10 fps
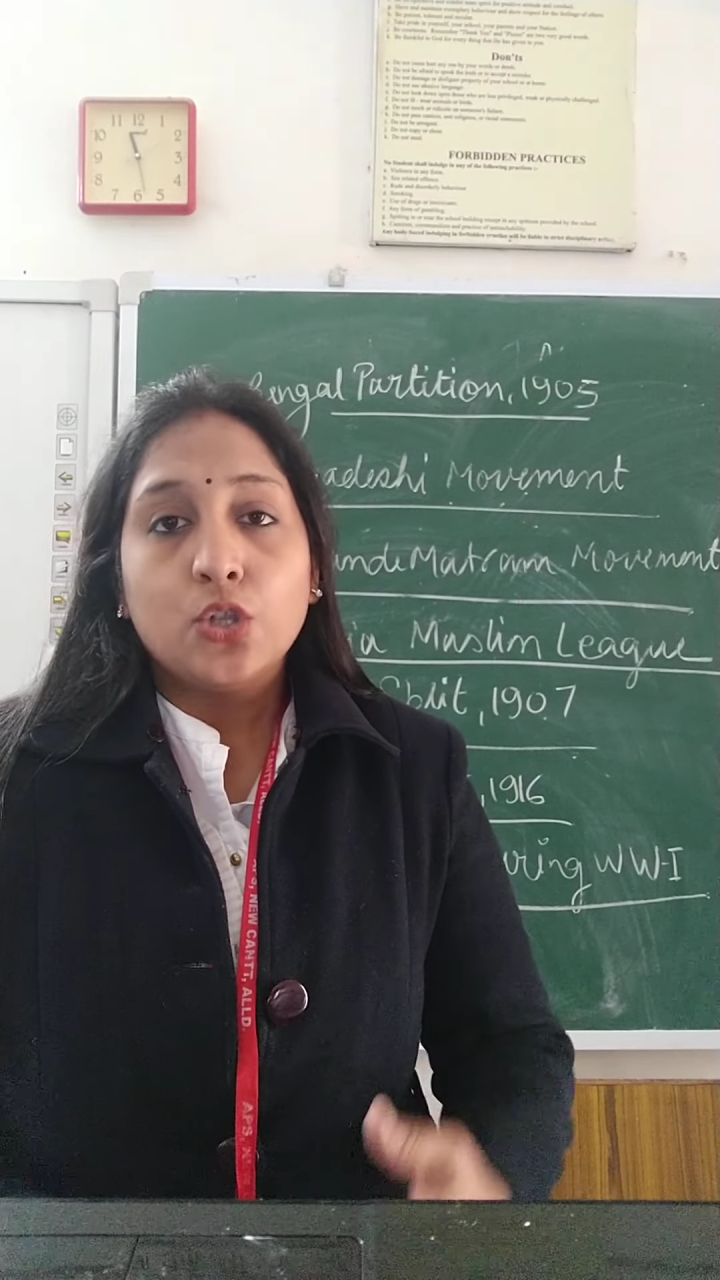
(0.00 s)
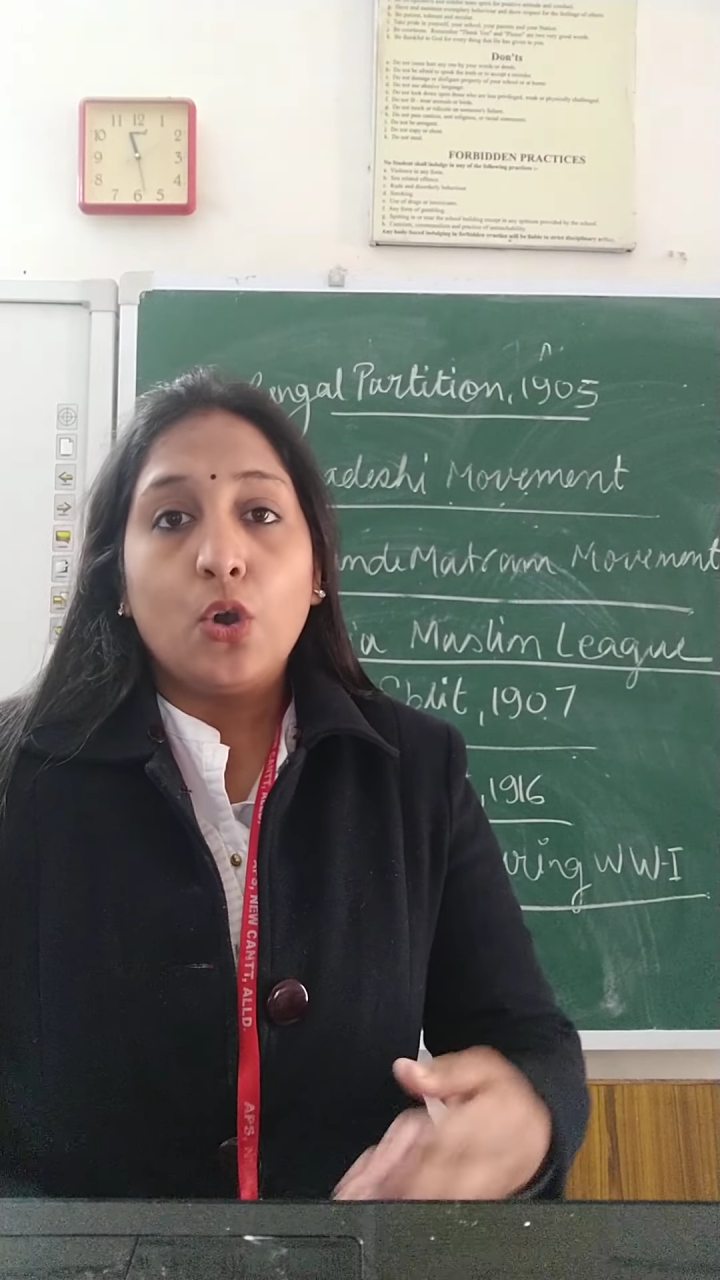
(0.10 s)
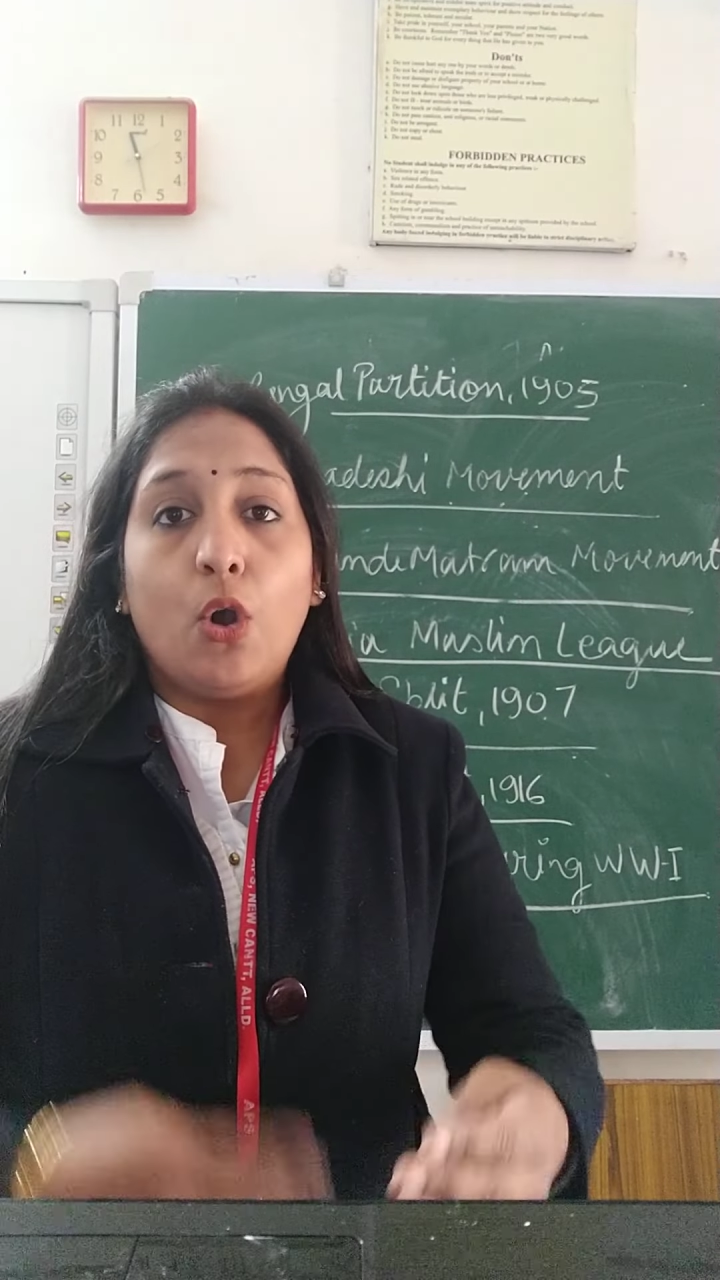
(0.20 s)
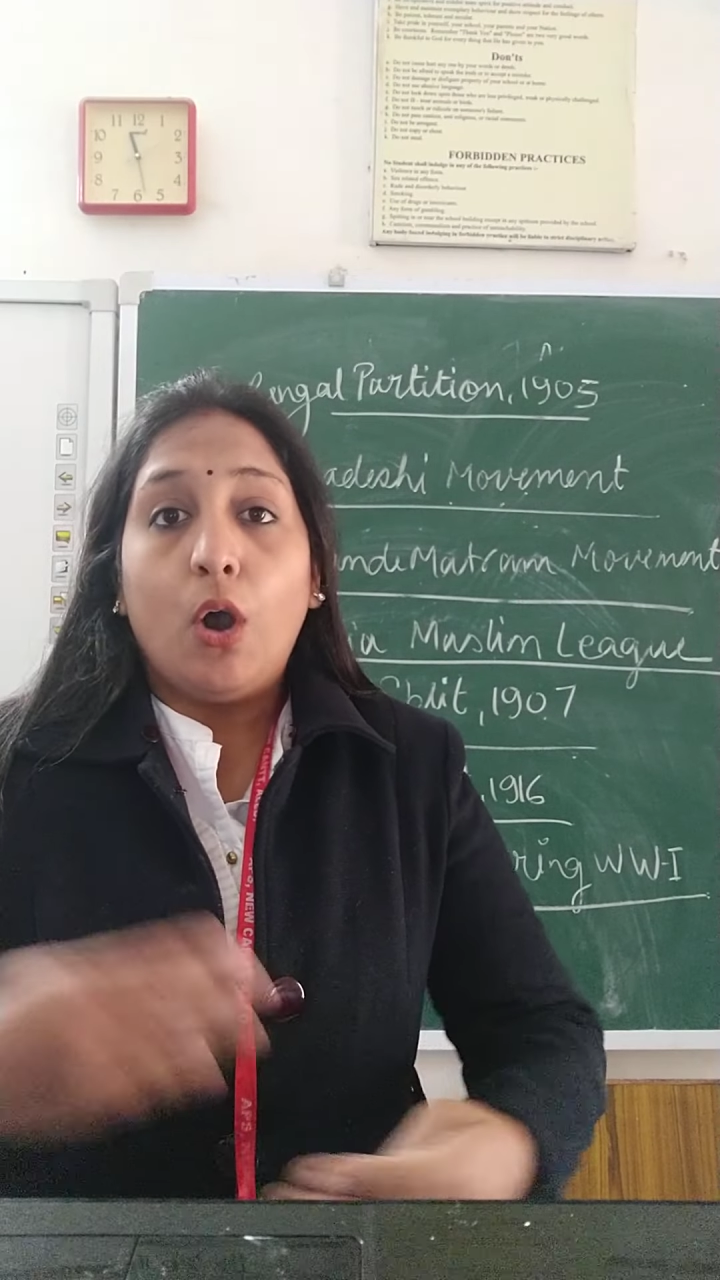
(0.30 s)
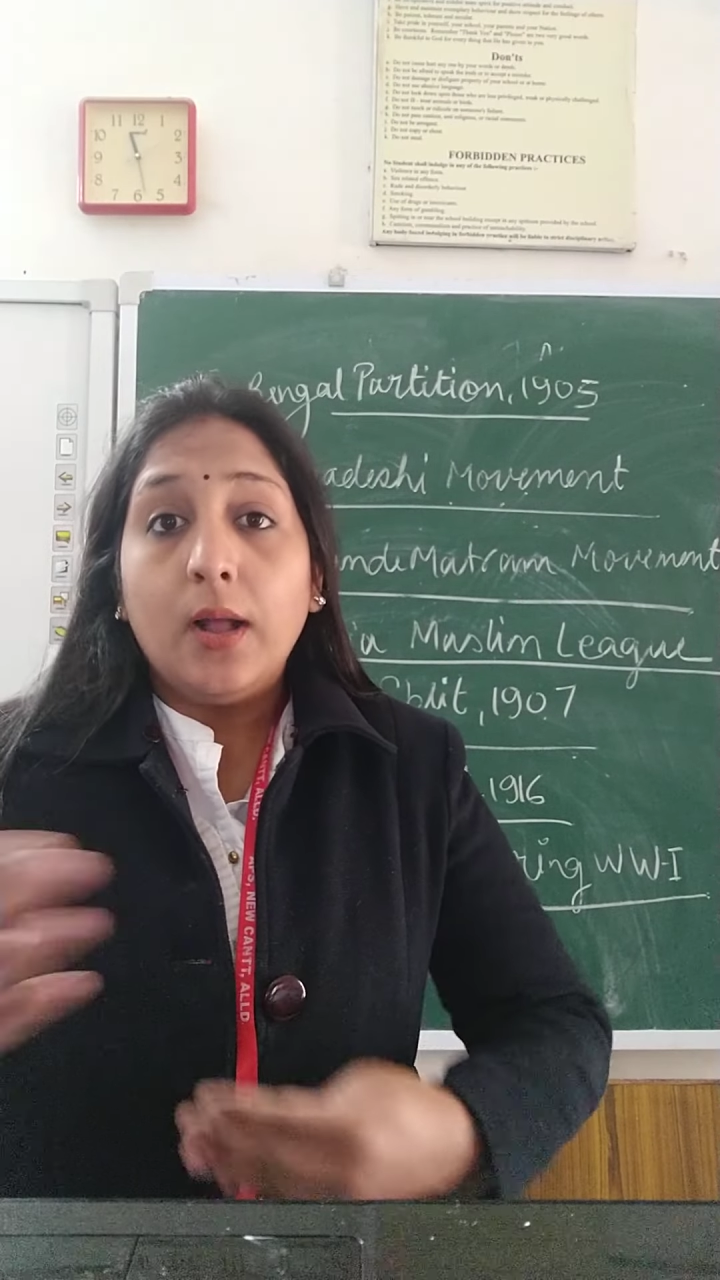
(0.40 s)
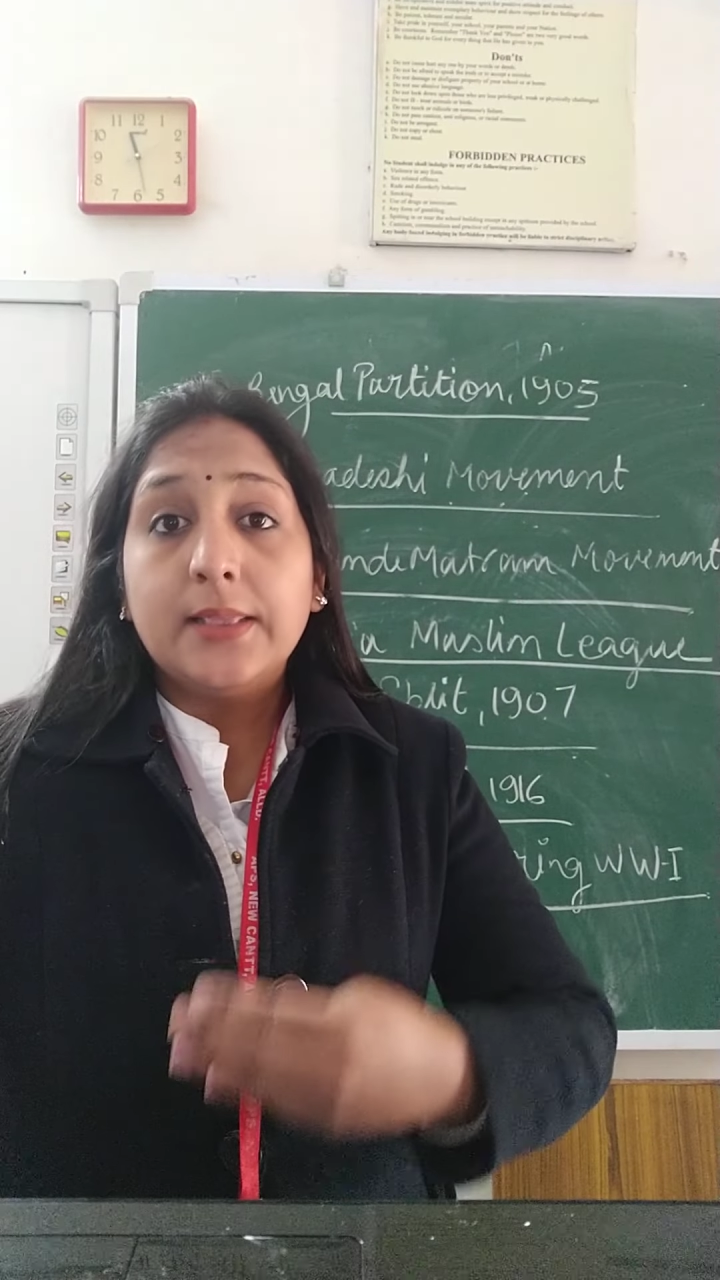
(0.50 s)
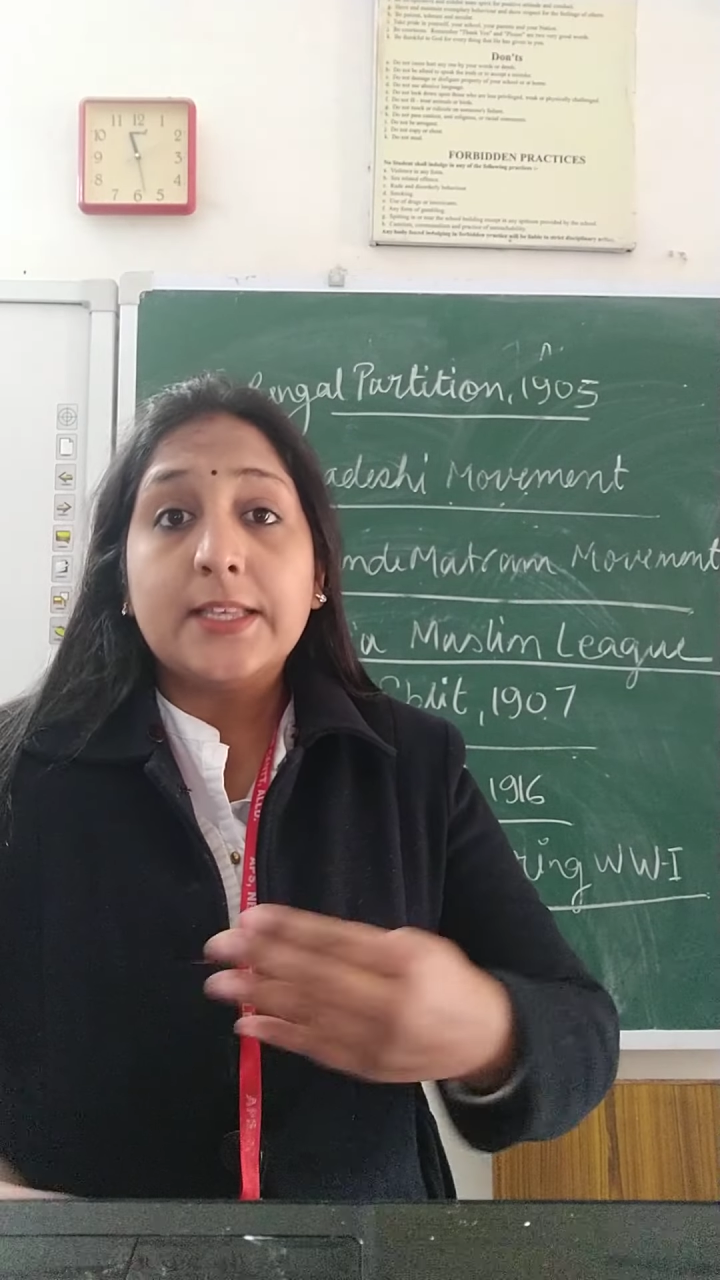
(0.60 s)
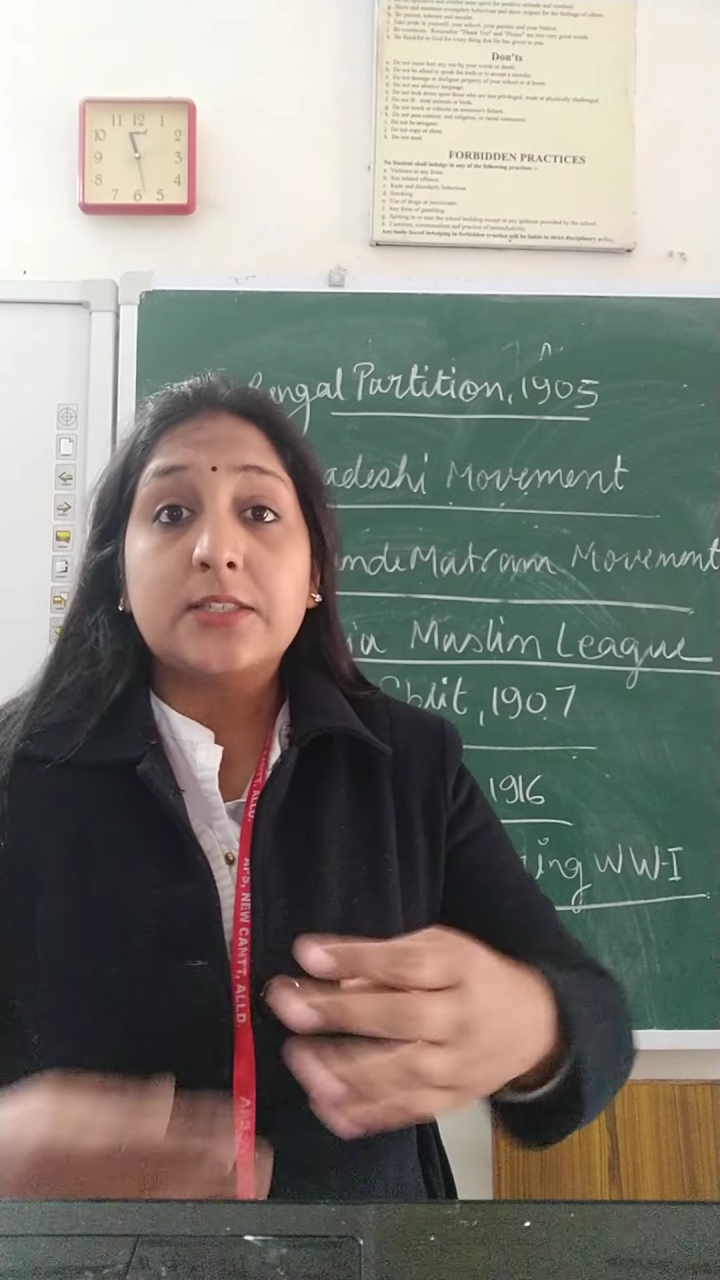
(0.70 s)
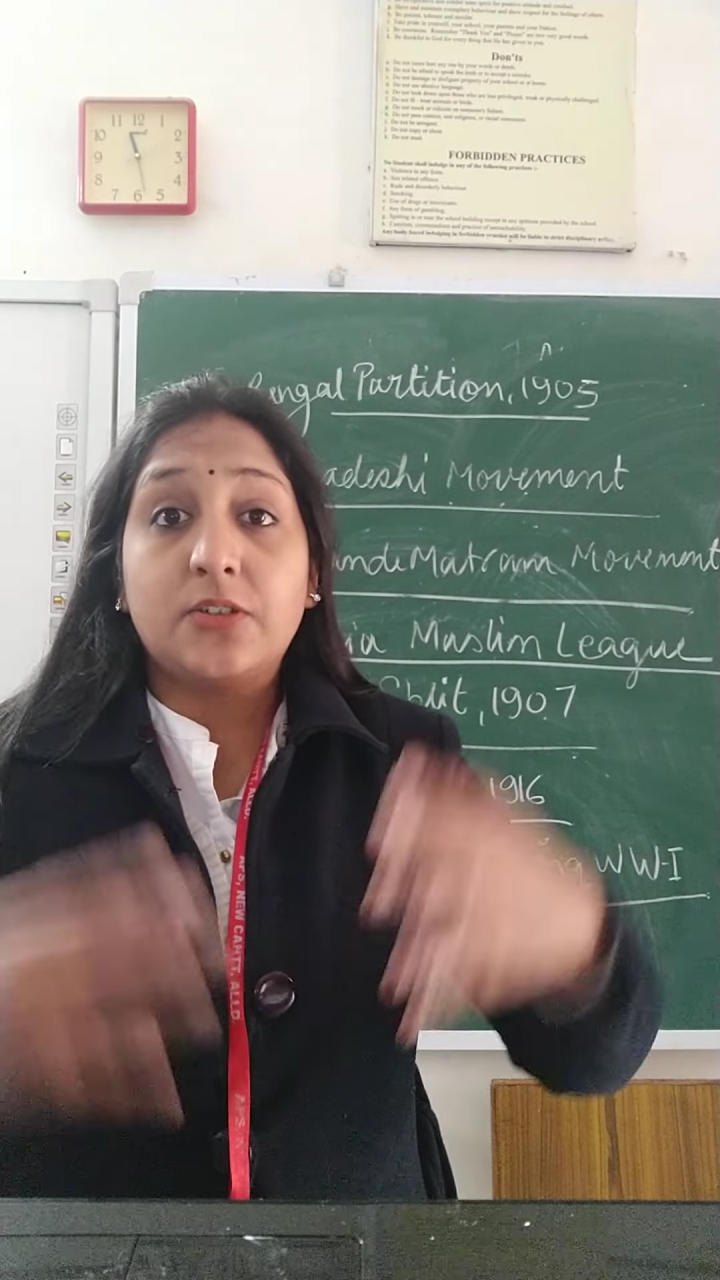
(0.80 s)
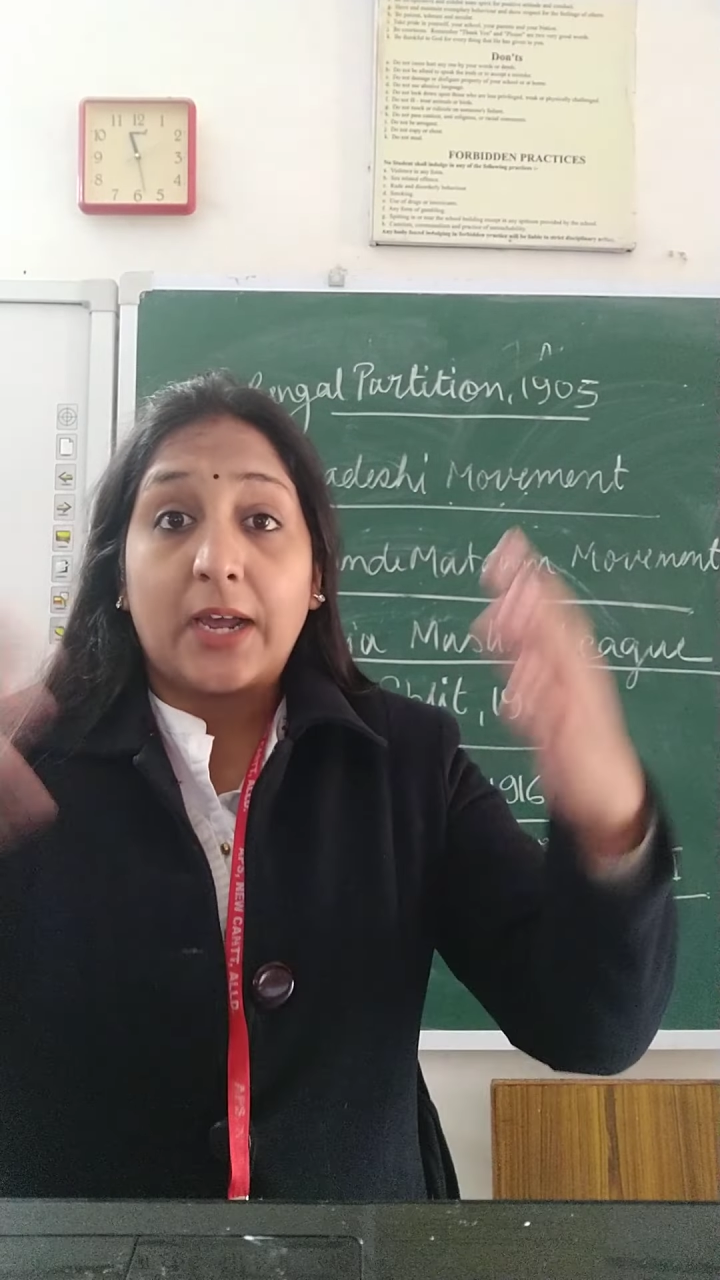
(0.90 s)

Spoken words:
So all this